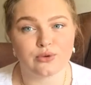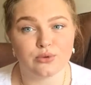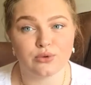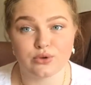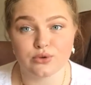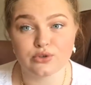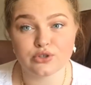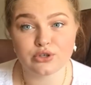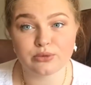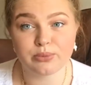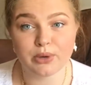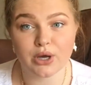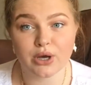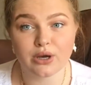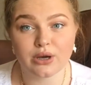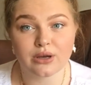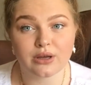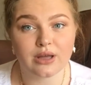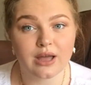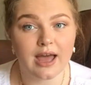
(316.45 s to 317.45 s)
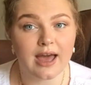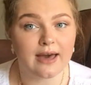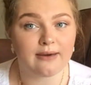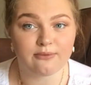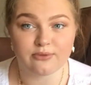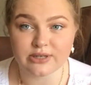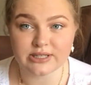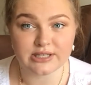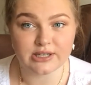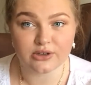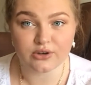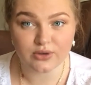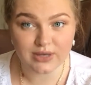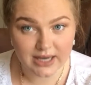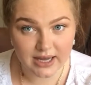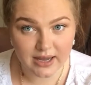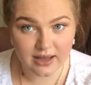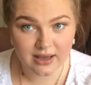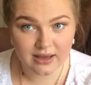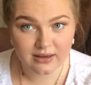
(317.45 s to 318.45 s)
you use your book every single
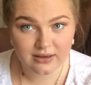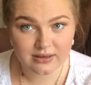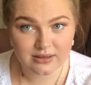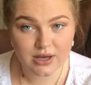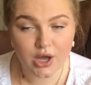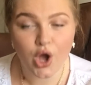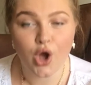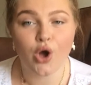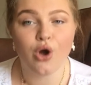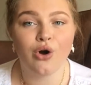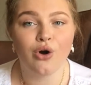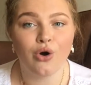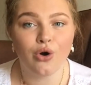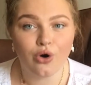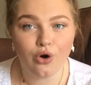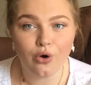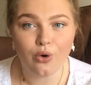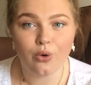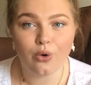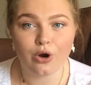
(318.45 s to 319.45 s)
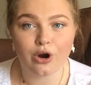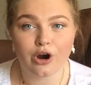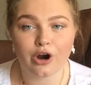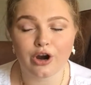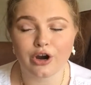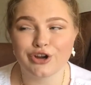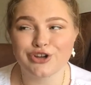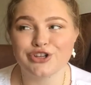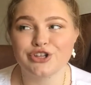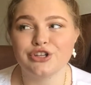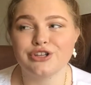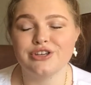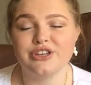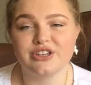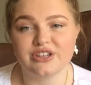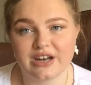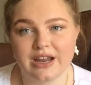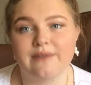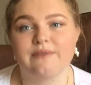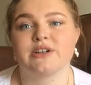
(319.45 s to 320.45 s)
day, or
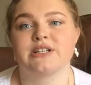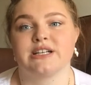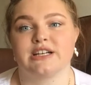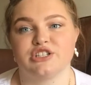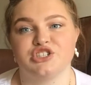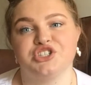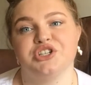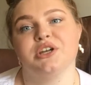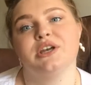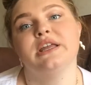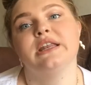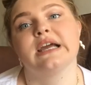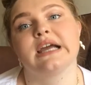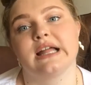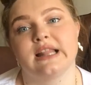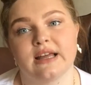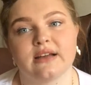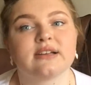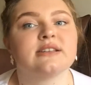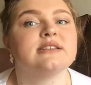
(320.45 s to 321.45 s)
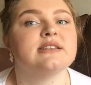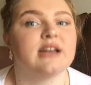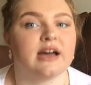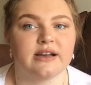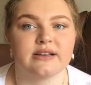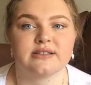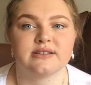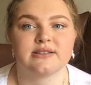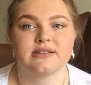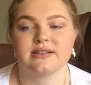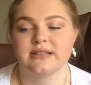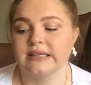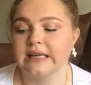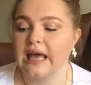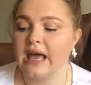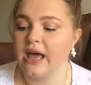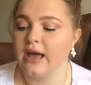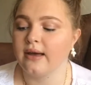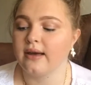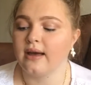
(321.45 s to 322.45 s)
you never touch it and it collects dust.
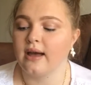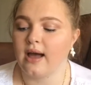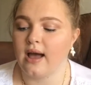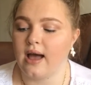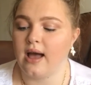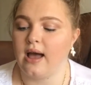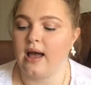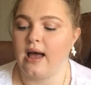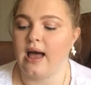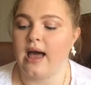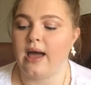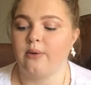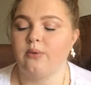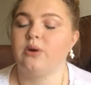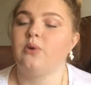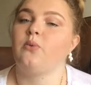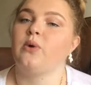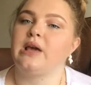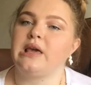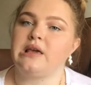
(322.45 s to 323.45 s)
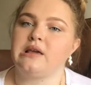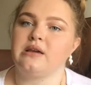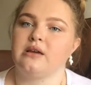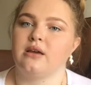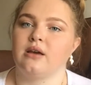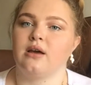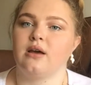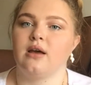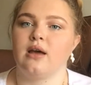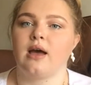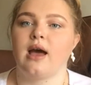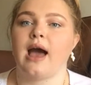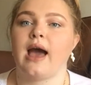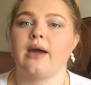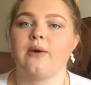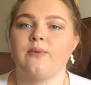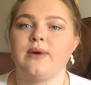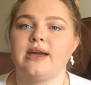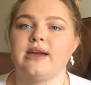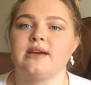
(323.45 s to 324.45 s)
I
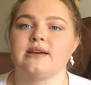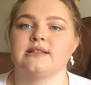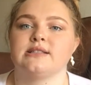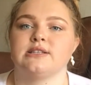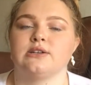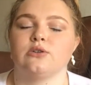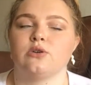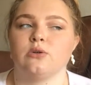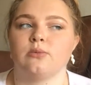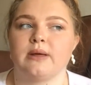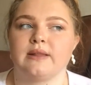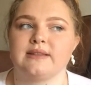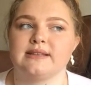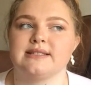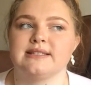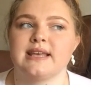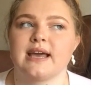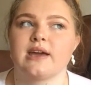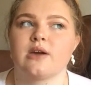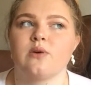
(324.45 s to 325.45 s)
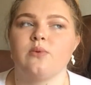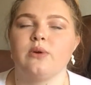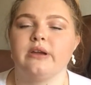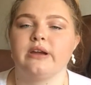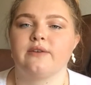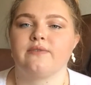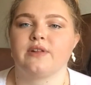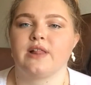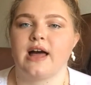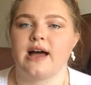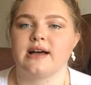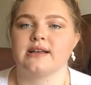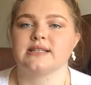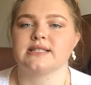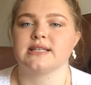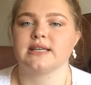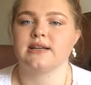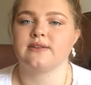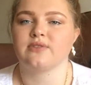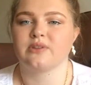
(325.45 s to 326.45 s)
wait until about the second week of
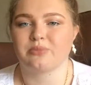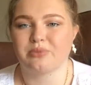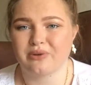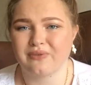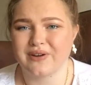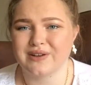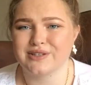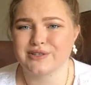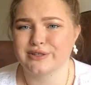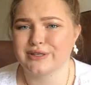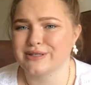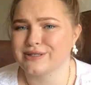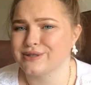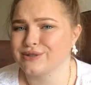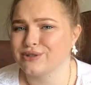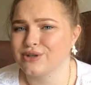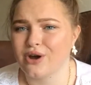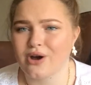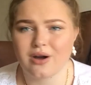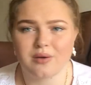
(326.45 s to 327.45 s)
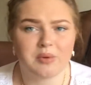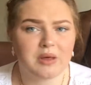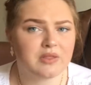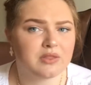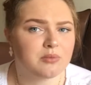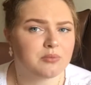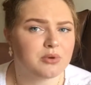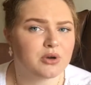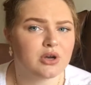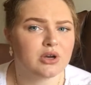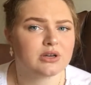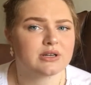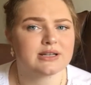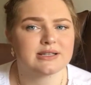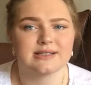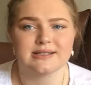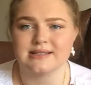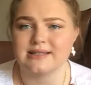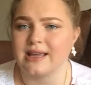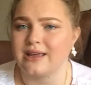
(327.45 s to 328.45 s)
class, and if the professor doesn't talk about the book,
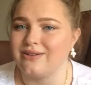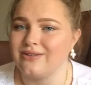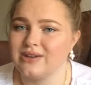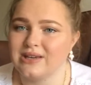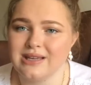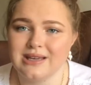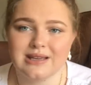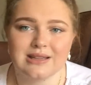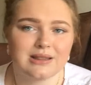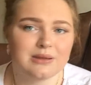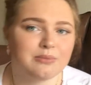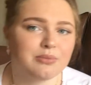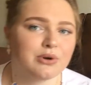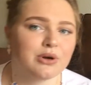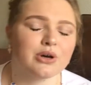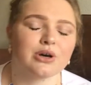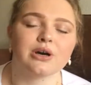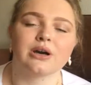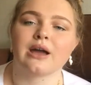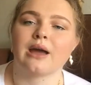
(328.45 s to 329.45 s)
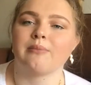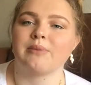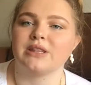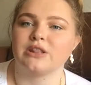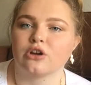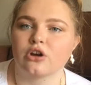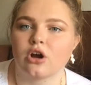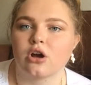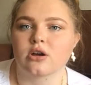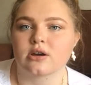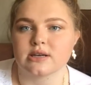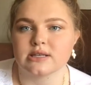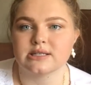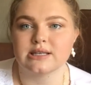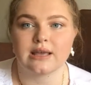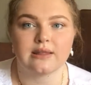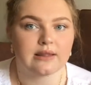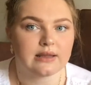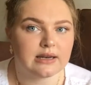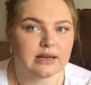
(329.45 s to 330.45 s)
doesn't say you need the book, I mean, they're all going to
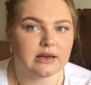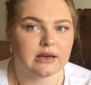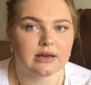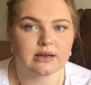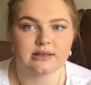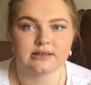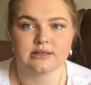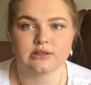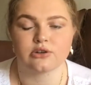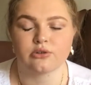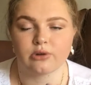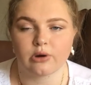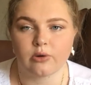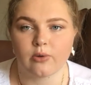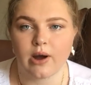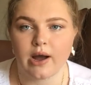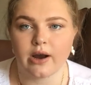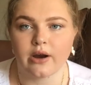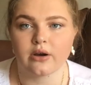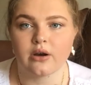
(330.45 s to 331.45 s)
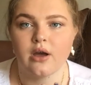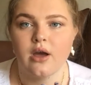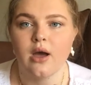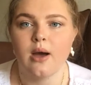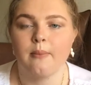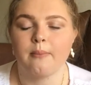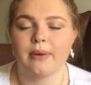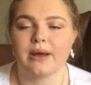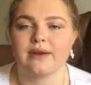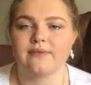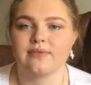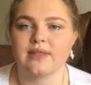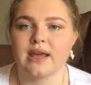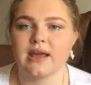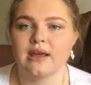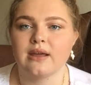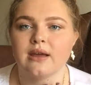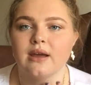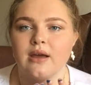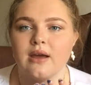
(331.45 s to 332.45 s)
say they need it because they're required, but if
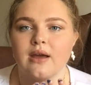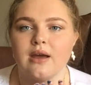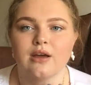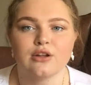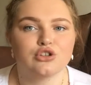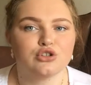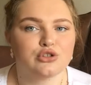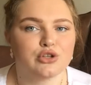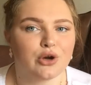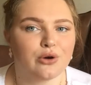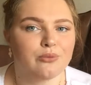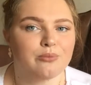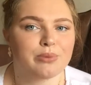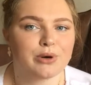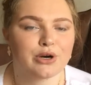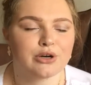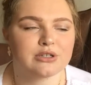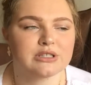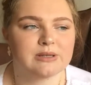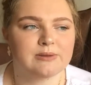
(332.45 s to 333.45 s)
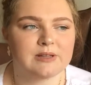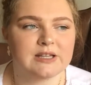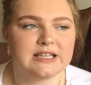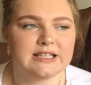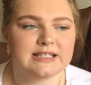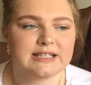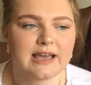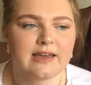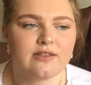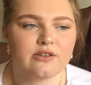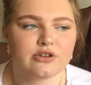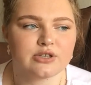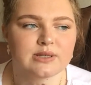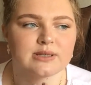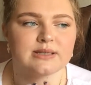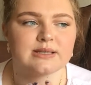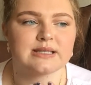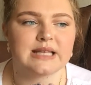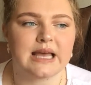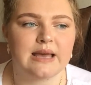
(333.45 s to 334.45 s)
they don't personally say there's
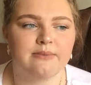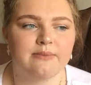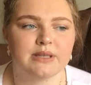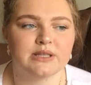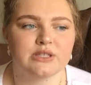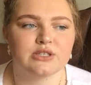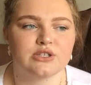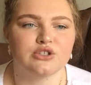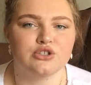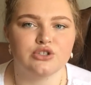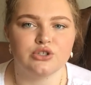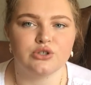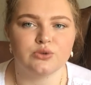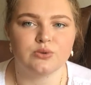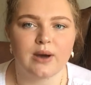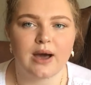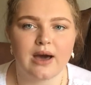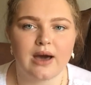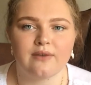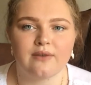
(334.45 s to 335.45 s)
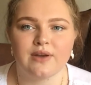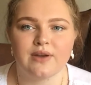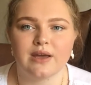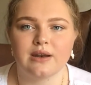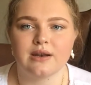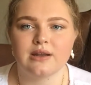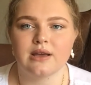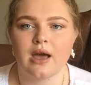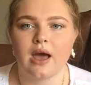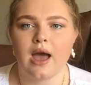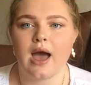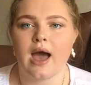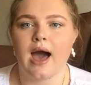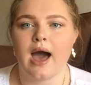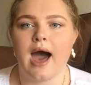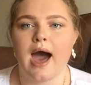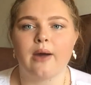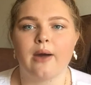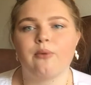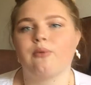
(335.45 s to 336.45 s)
assignments due out of it,
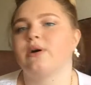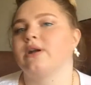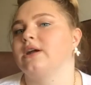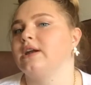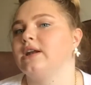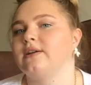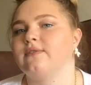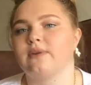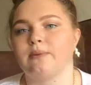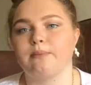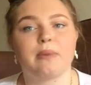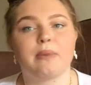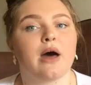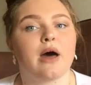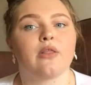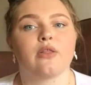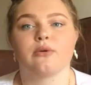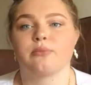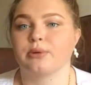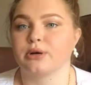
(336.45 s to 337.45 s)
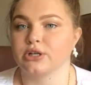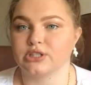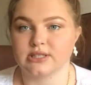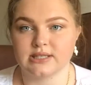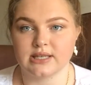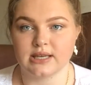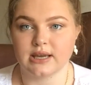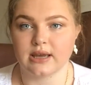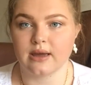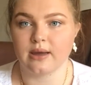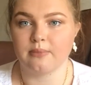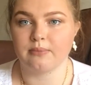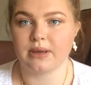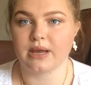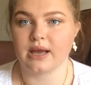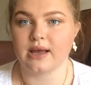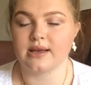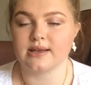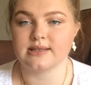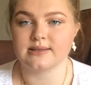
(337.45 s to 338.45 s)
I wouldn't even bother purchasing it,
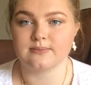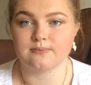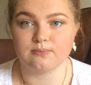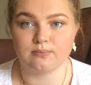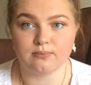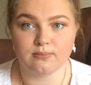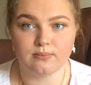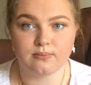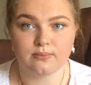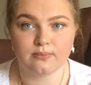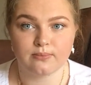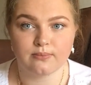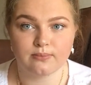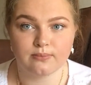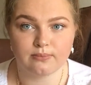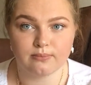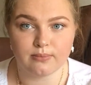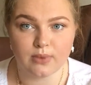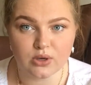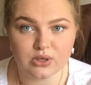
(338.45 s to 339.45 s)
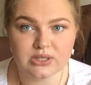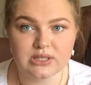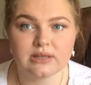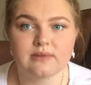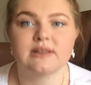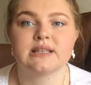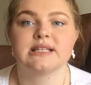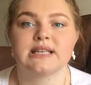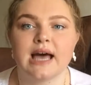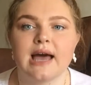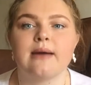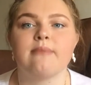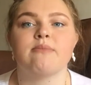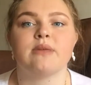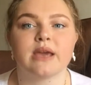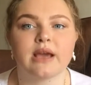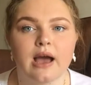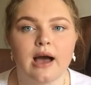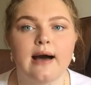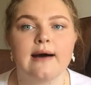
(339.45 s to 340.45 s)
because most of the time
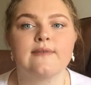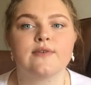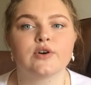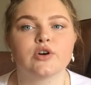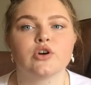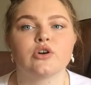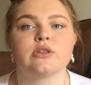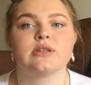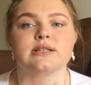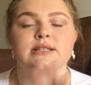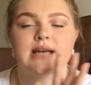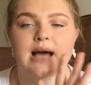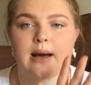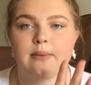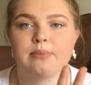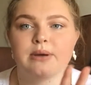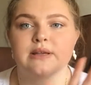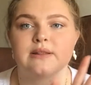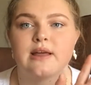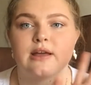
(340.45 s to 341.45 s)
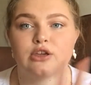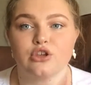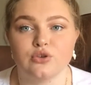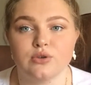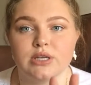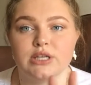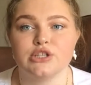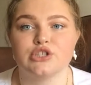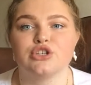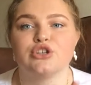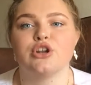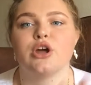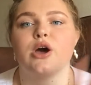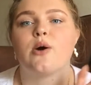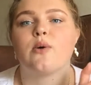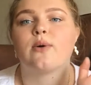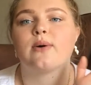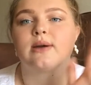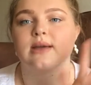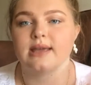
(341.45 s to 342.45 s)
they cover the topic that you need to
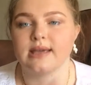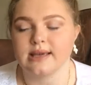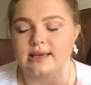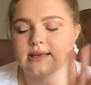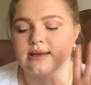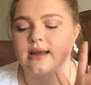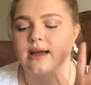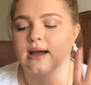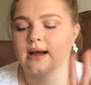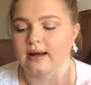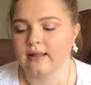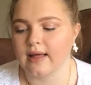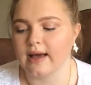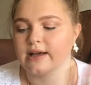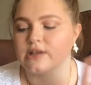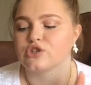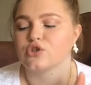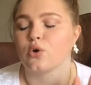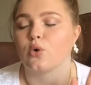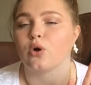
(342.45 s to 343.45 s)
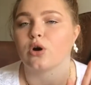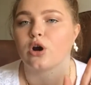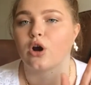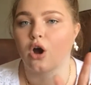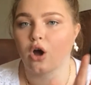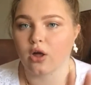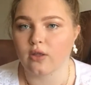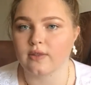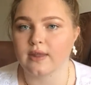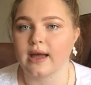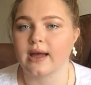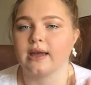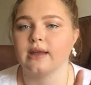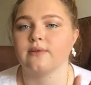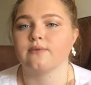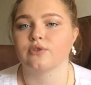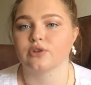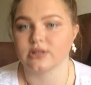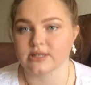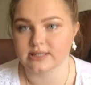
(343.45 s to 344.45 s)
know in class or online
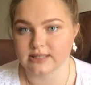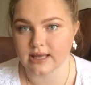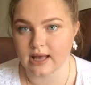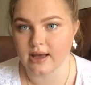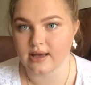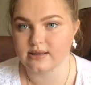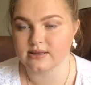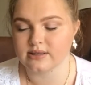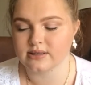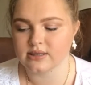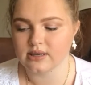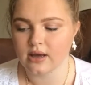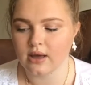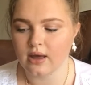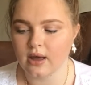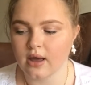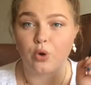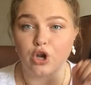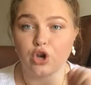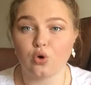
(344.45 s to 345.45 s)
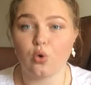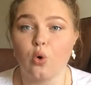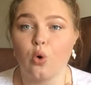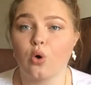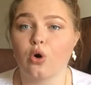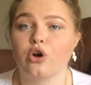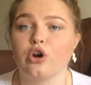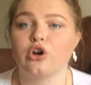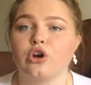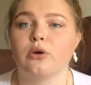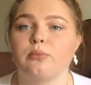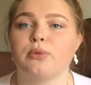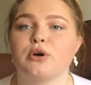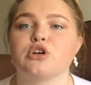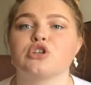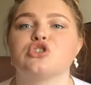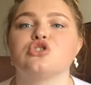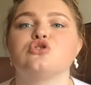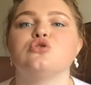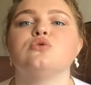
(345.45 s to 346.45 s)
for the slides. When you order your
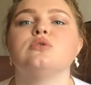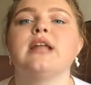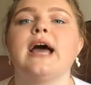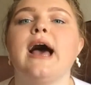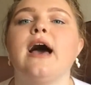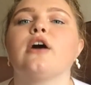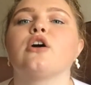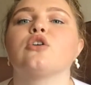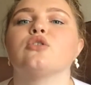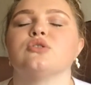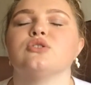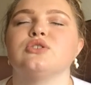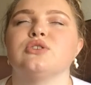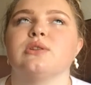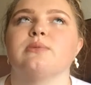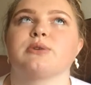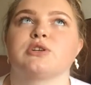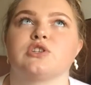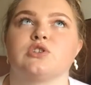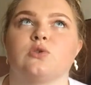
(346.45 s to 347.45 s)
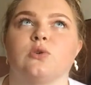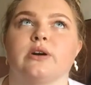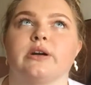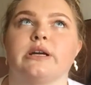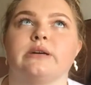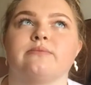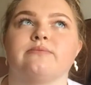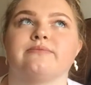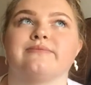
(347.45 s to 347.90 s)
books, do not go to the bookstore.